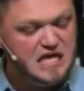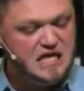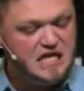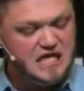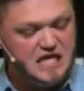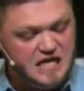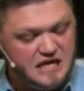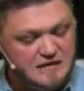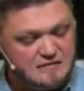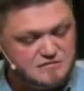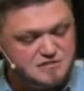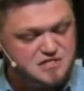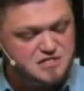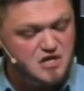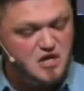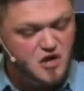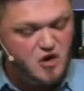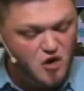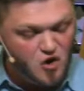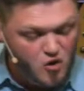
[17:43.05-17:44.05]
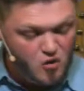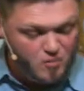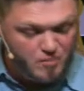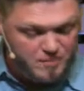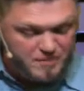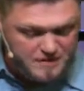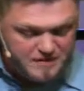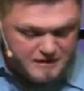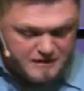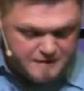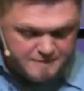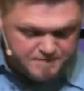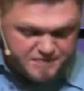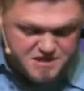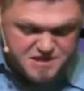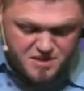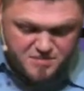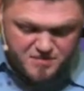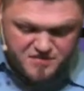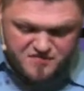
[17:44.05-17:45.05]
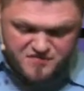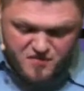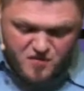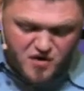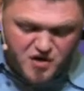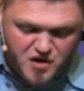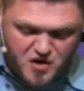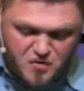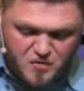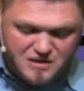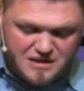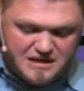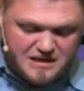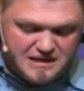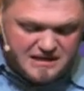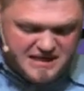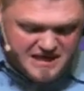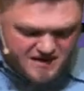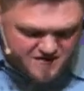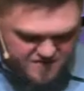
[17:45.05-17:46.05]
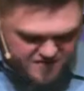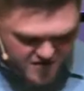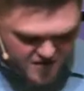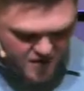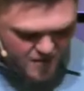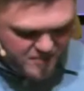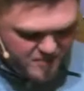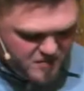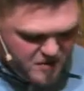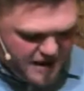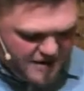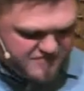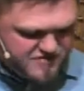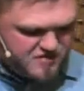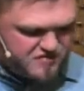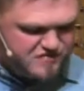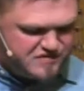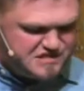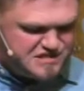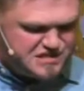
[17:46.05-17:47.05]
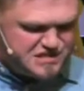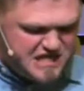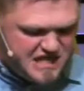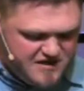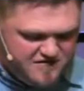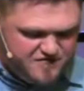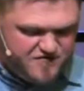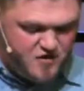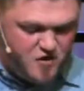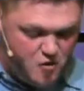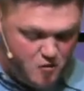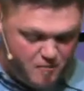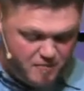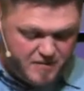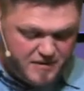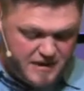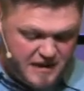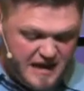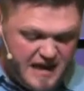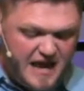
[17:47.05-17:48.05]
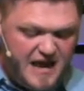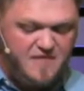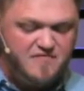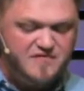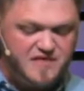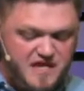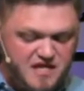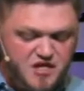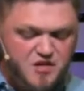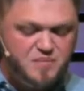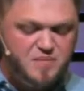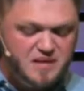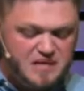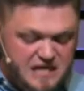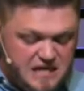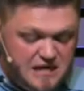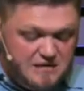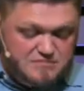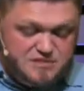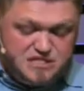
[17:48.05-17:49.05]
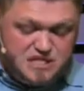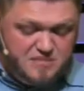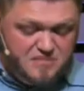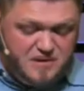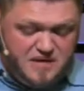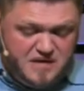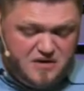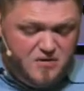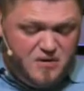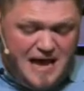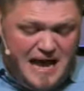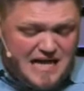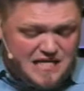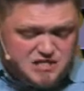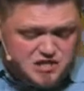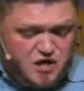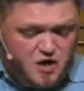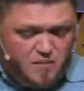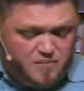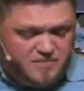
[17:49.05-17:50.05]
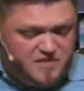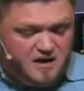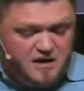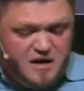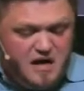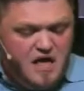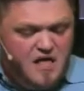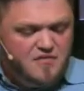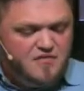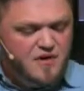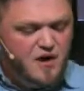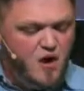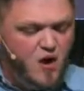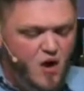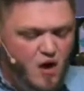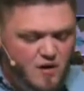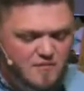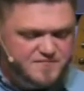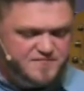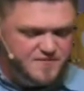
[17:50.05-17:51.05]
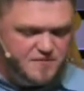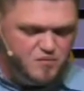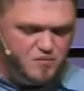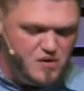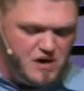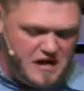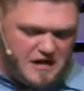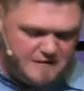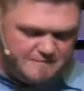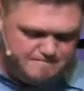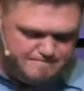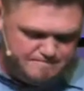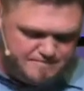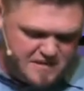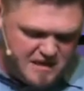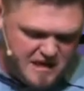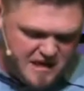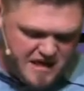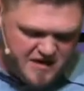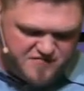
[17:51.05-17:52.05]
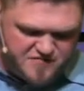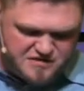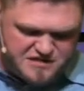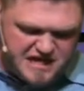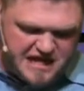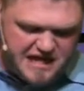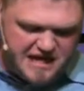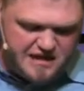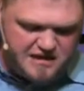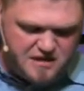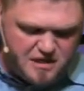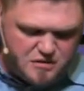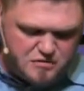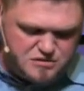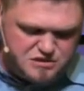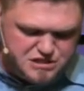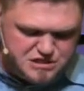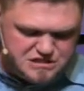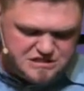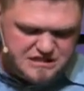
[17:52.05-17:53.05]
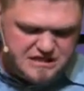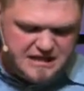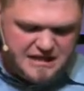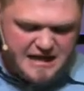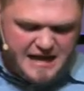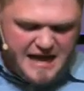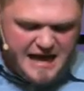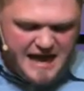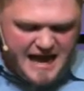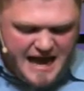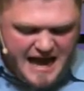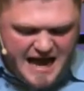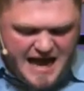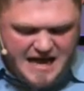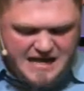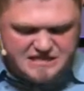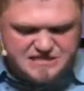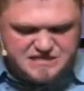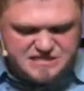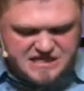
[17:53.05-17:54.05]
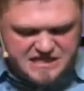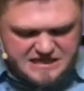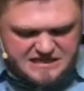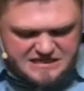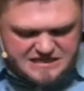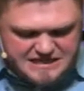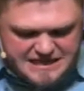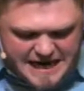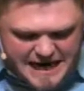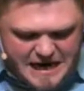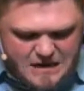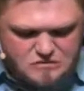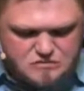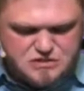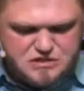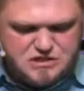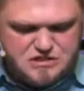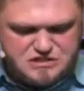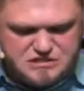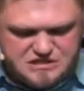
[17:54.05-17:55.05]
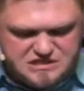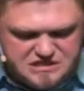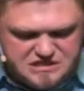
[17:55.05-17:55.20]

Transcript: gives hope. So before you give hope, you have to receive hope. And then you become somebody who has hope. The, the hopeful one, if you're taking notes, has encountered